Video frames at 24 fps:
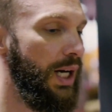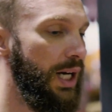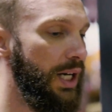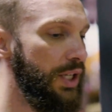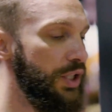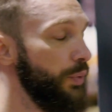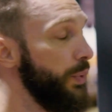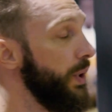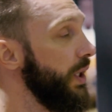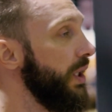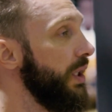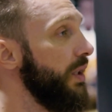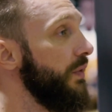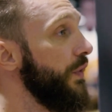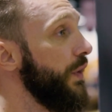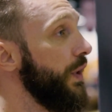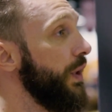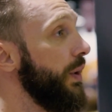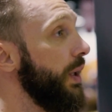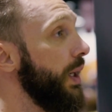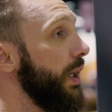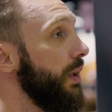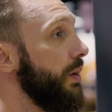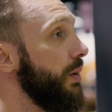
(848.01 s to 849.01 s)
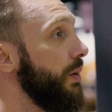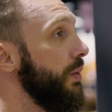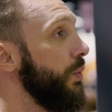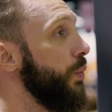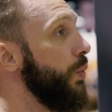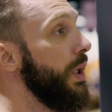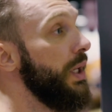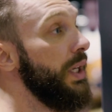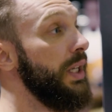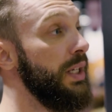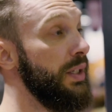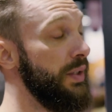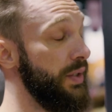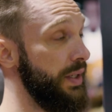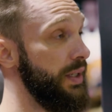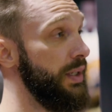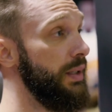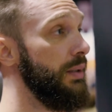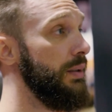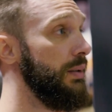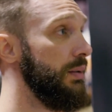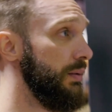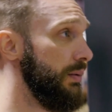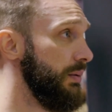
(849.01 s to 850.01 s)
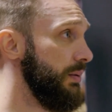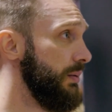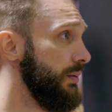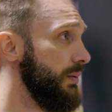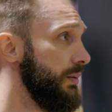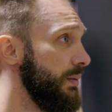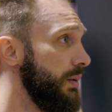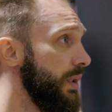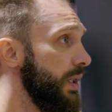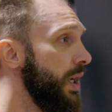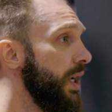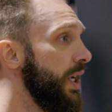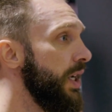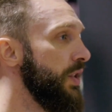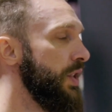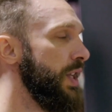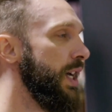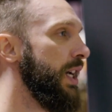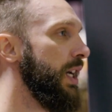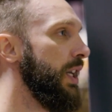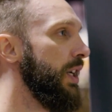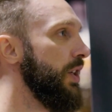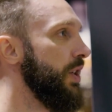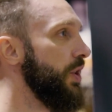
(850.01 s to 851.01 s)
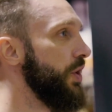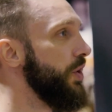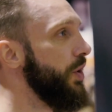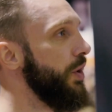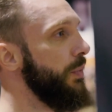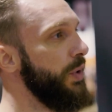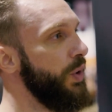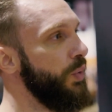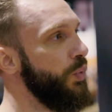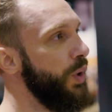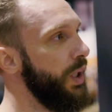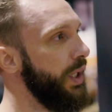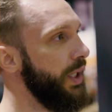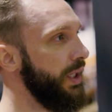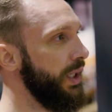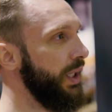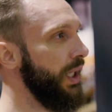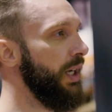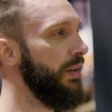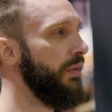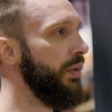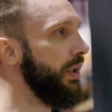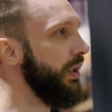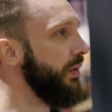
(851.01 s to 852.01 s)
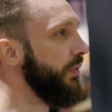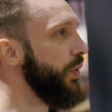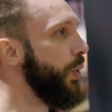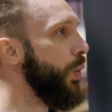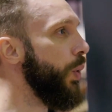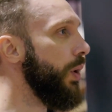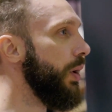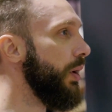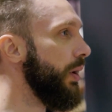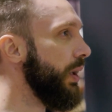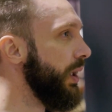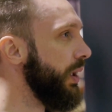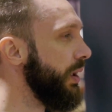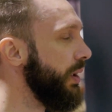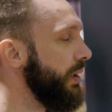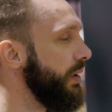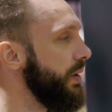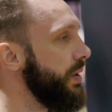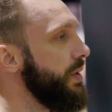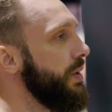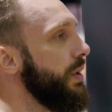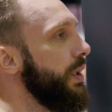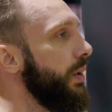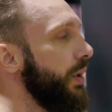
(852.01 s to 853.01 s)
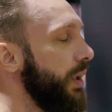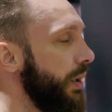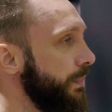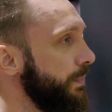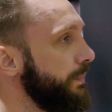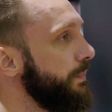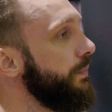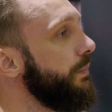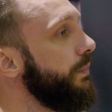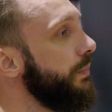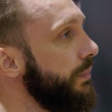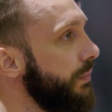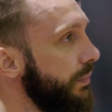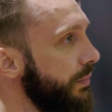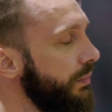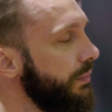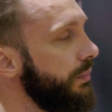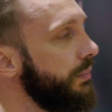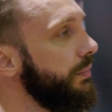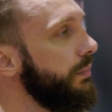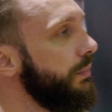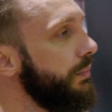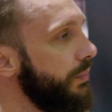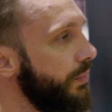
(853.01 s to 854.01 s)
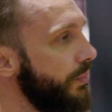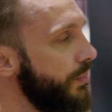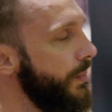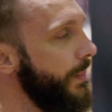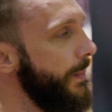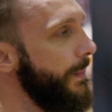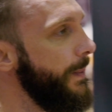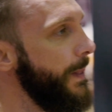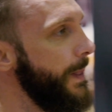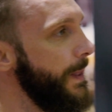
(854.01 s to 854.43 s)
uh, do we need to figure out what eats it? Is that going to determine what level Not necessarily. I mean, okay. at this point, we have